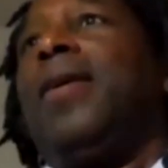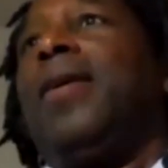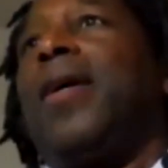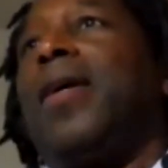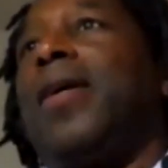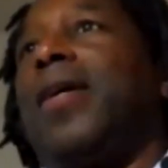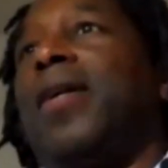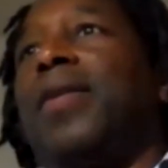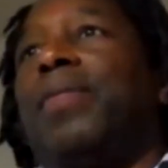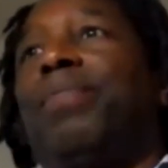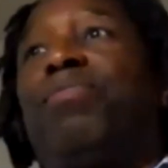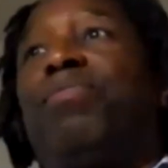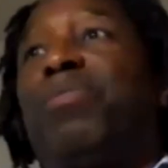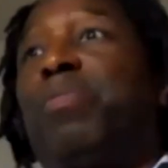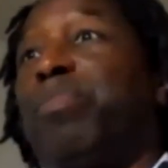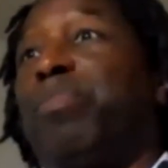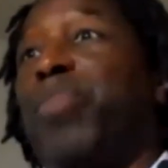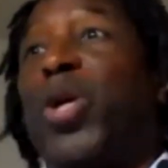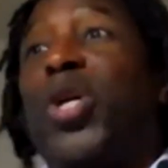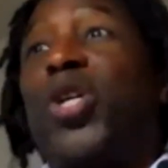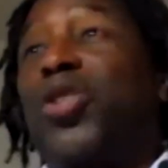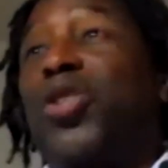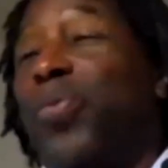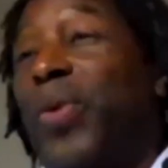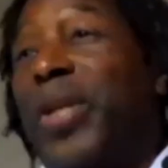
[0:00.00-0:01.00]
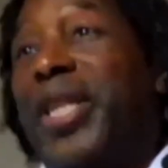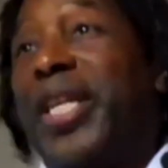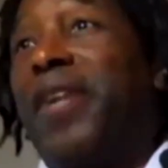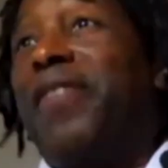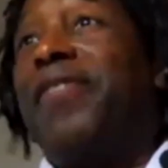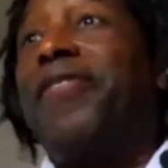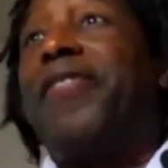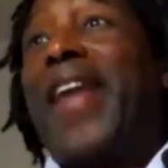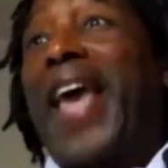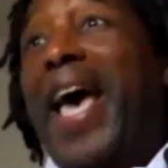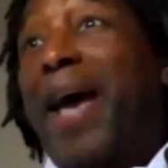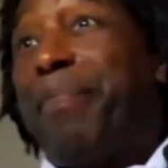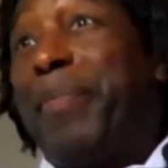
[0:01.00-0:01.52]
Uh, birds, when they're
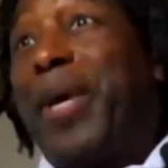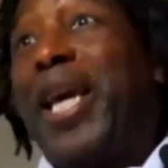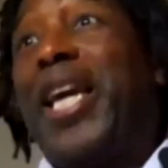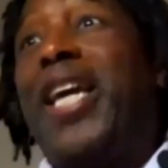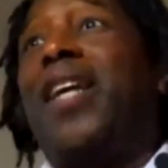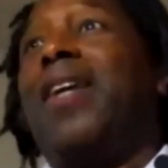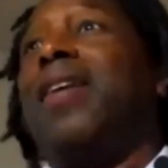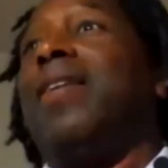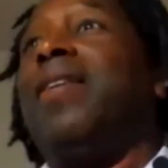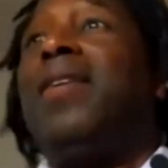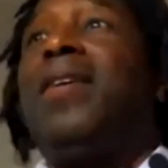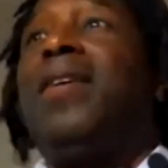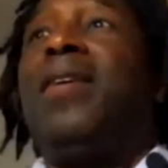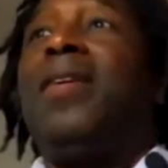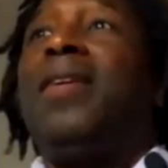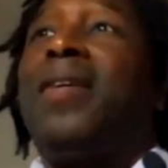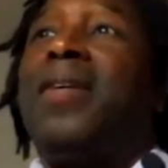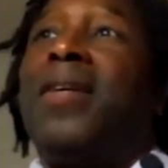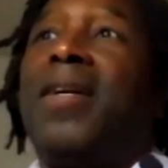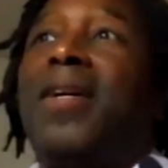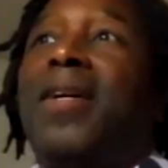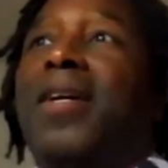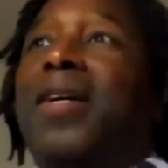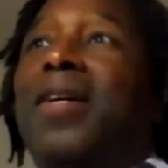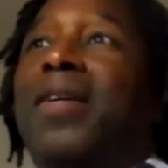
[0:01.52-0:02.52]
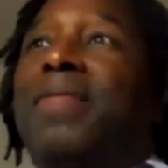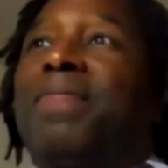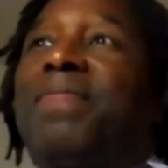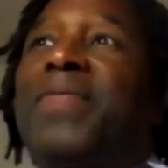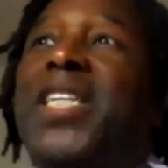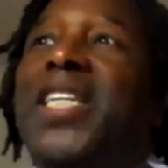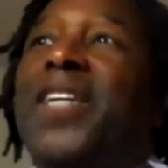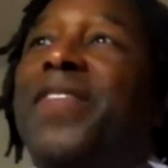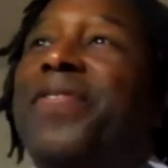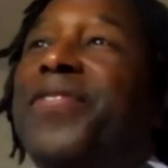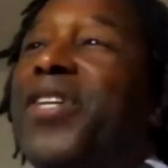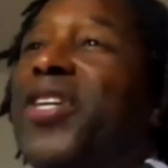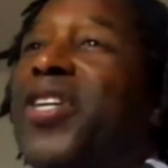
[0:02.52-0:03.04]
flapping, uh,
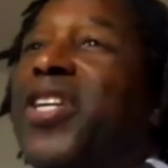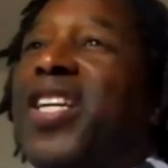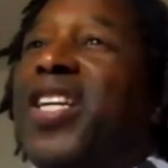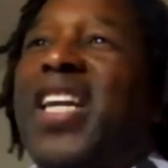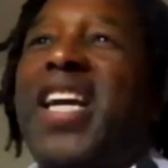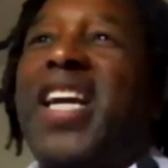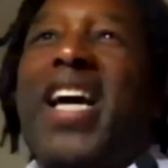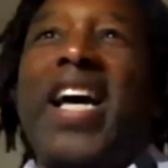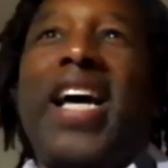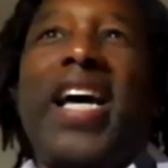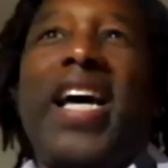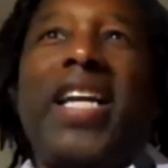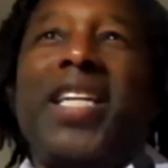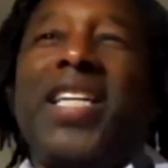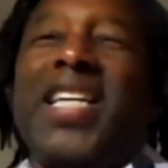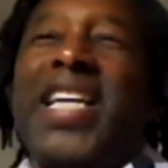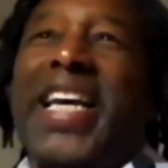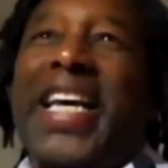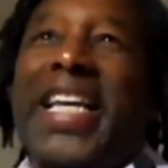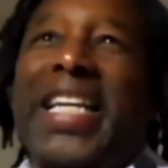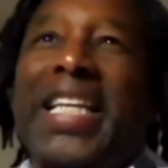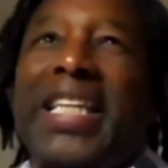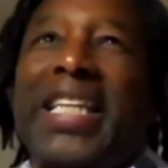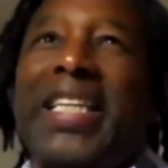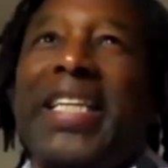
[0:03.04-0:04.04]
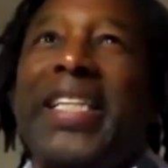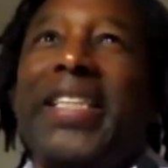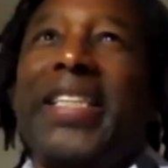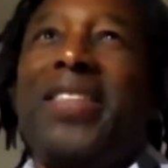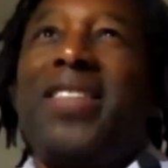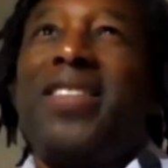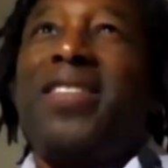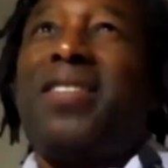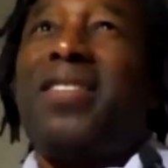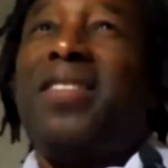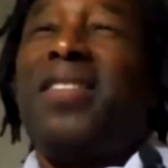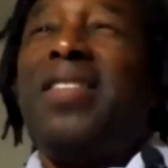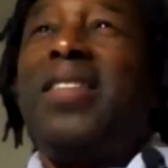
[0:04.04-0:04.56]
if you're not at
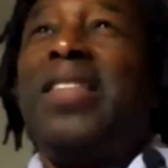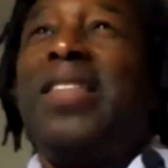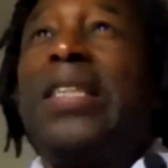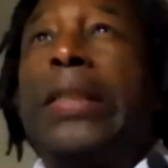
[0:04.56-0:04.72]
least